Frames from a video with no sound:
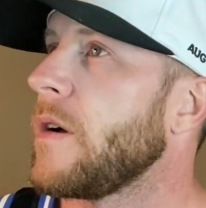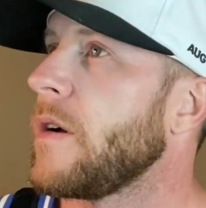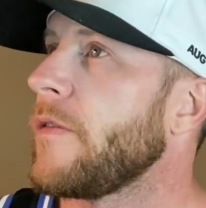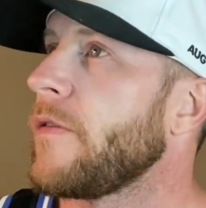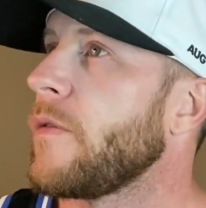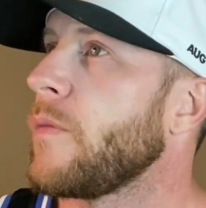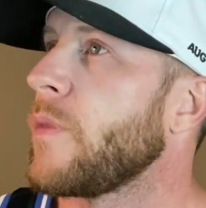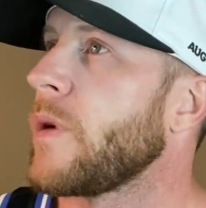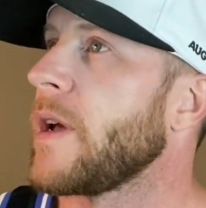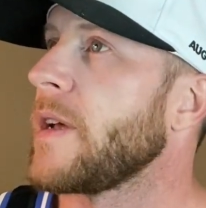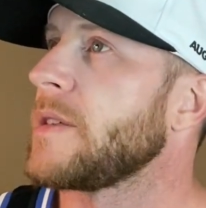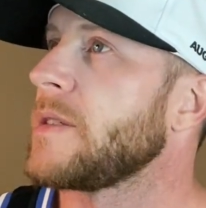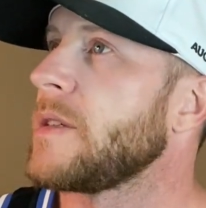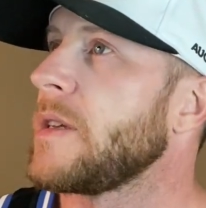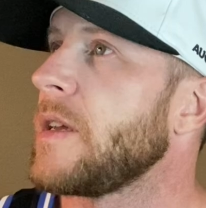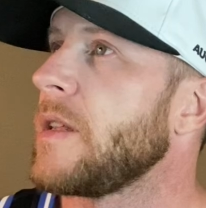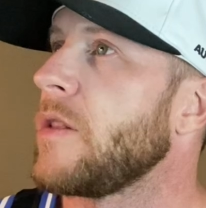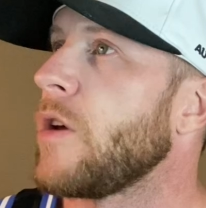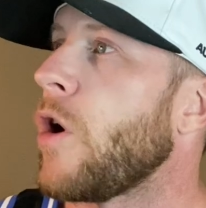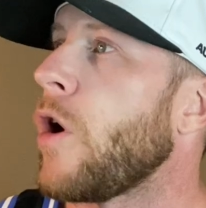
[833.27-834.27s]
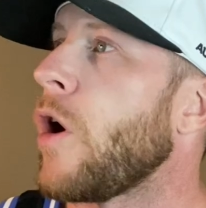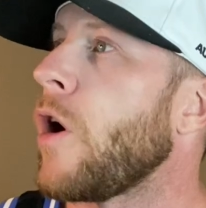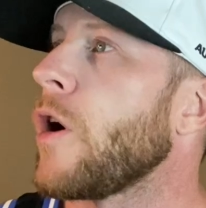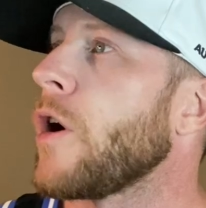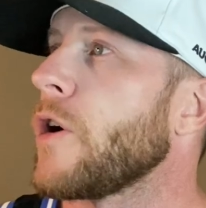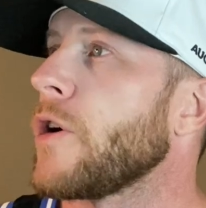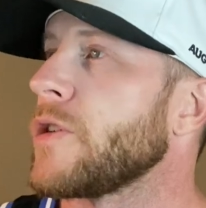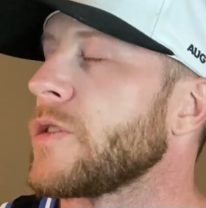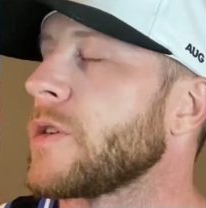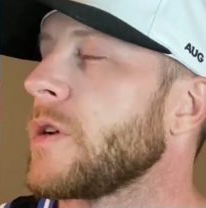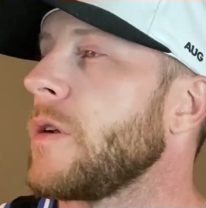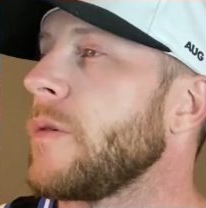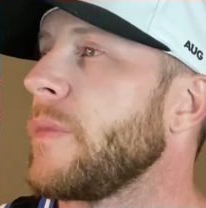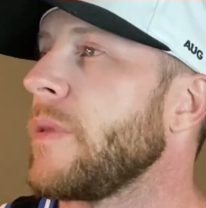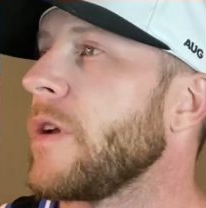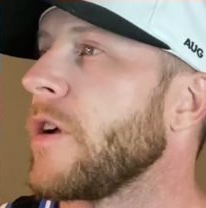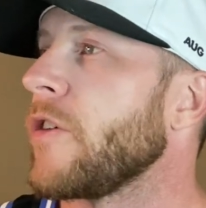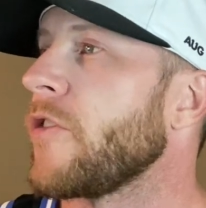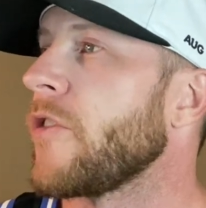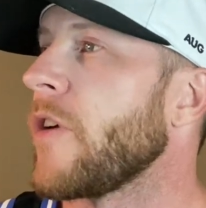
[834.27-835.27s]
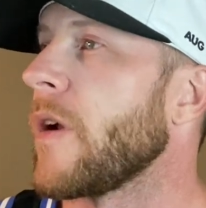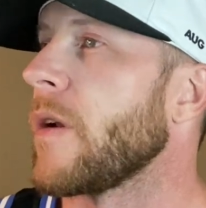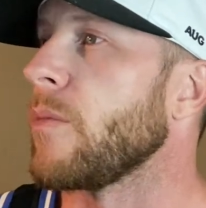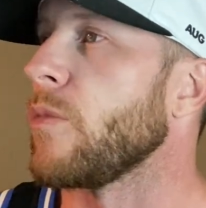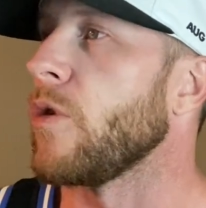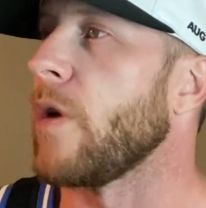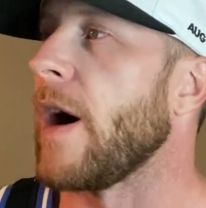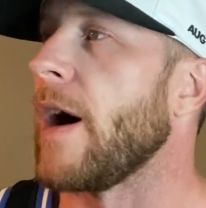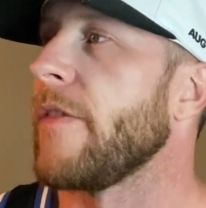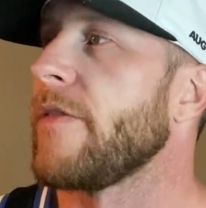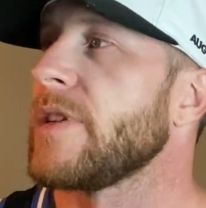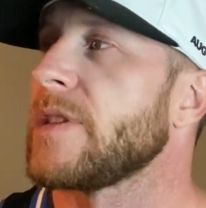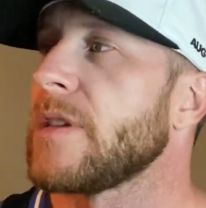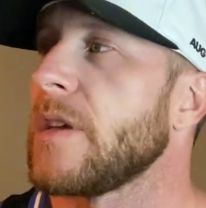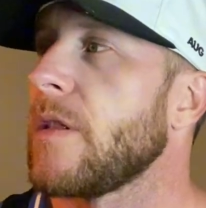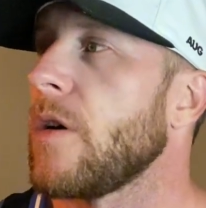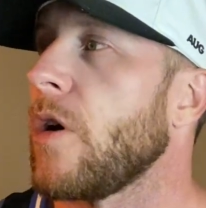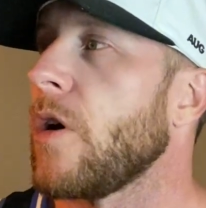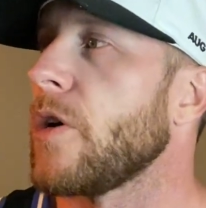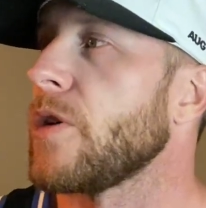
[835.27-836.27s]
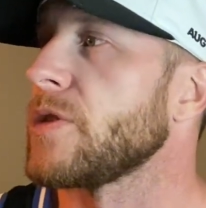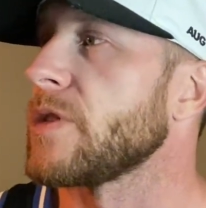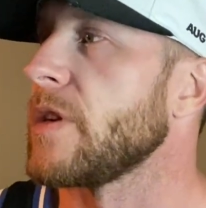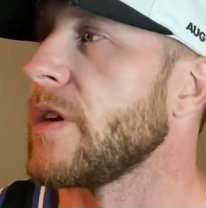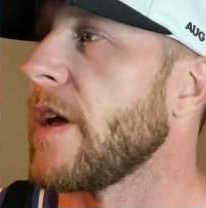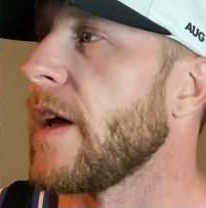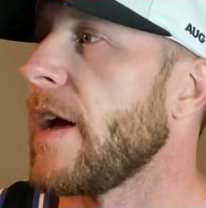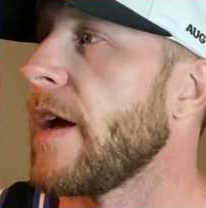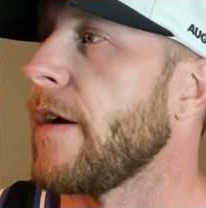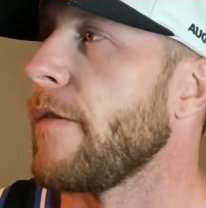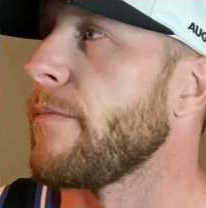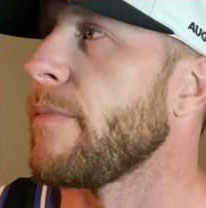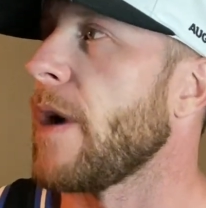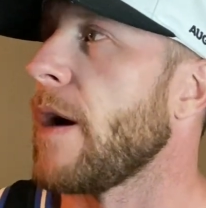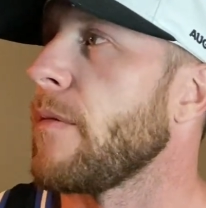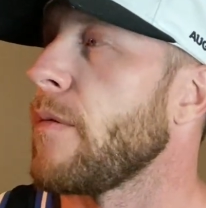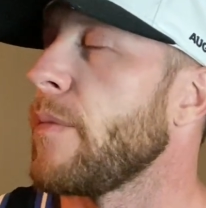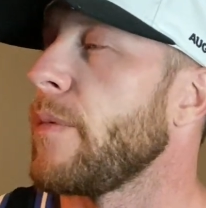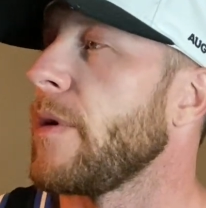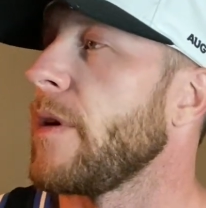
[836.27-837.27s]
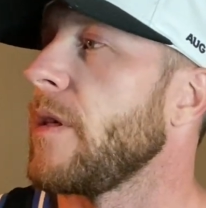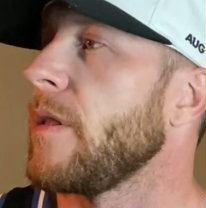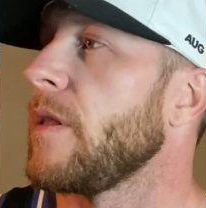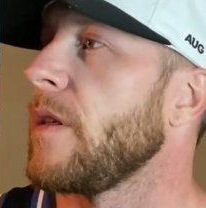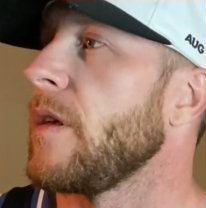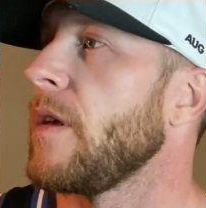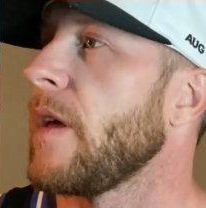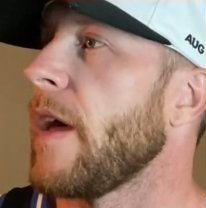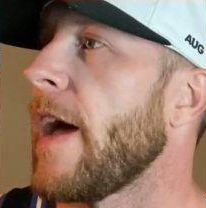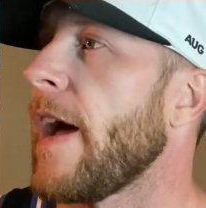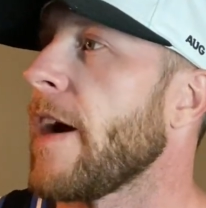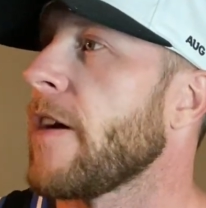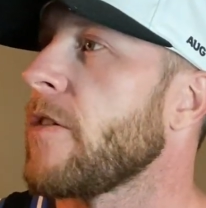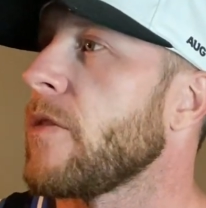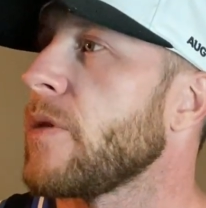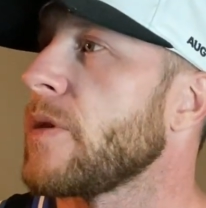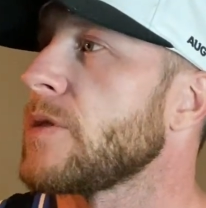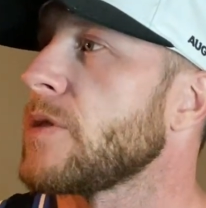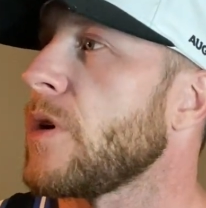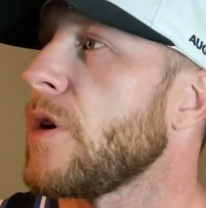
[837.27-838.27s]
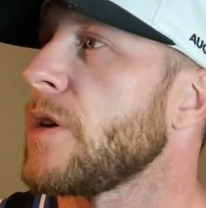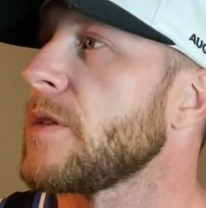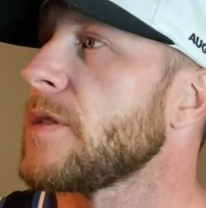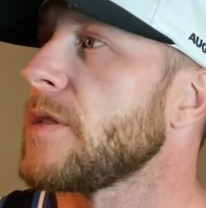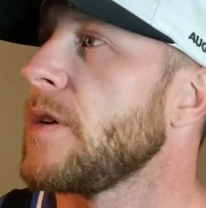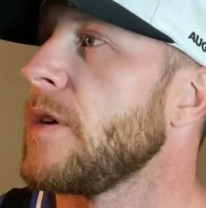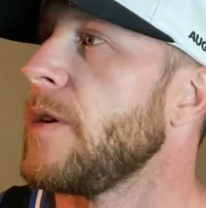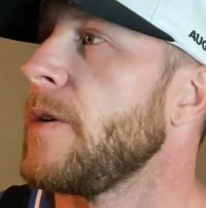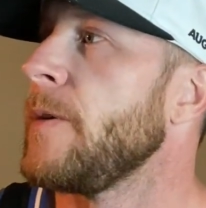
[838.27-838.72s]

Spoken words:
From what I've seen, the R is going to be incredible. Obviously, the R is going to have probably the acro exhaust.